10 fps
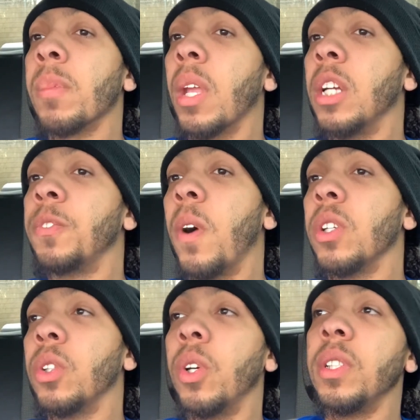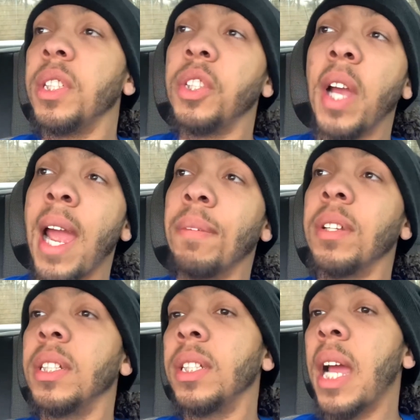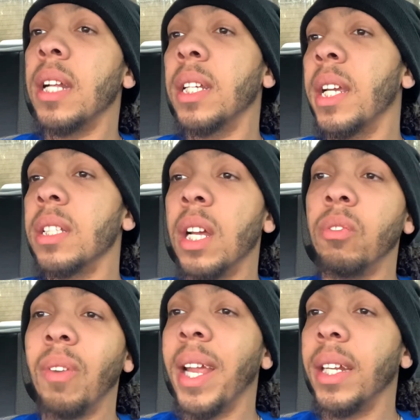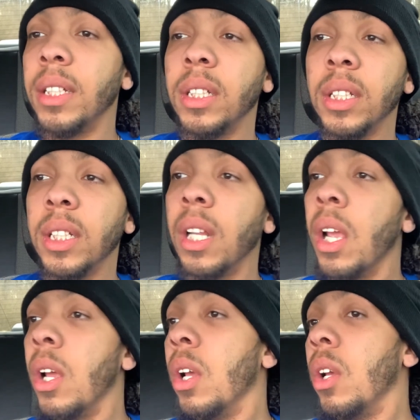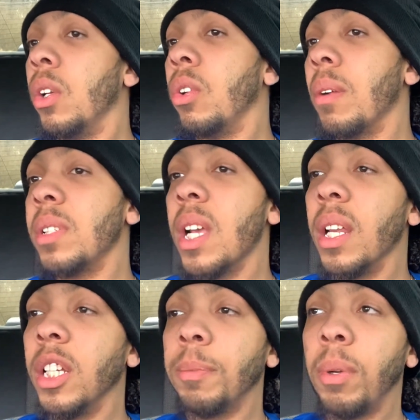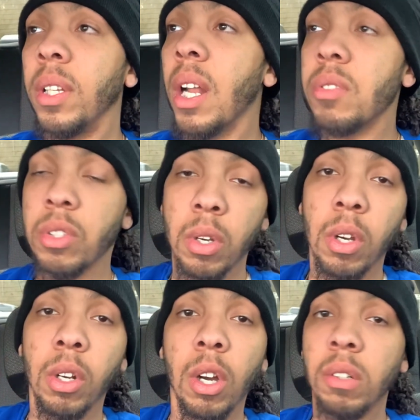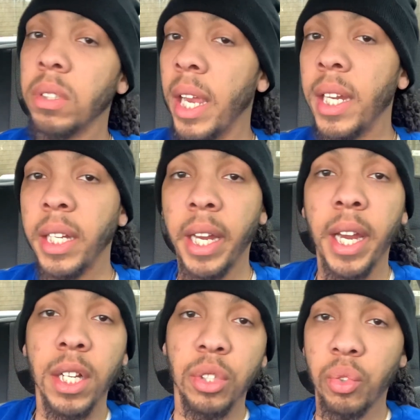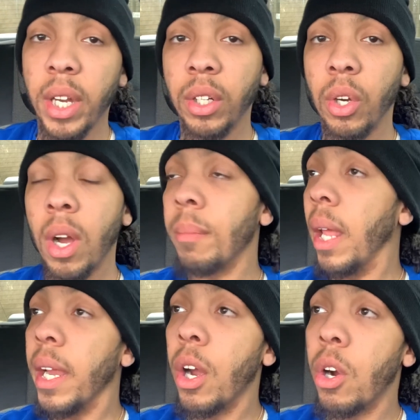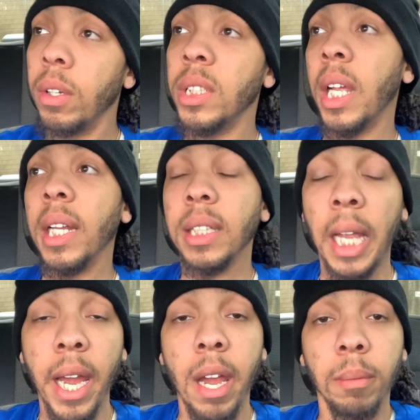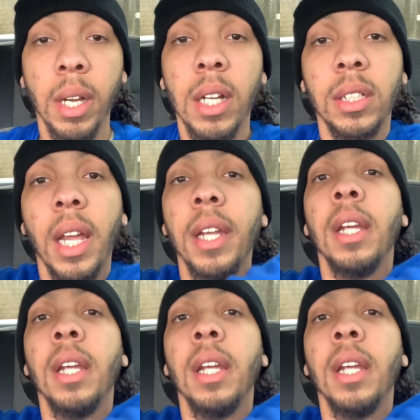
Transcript: as far as loyalty, so after the shots get done ringing and shit, you know what I'm saying? Niggas pulling out sold offs, AKs, Draco. I'm like, yo, it's like, damn, cuz like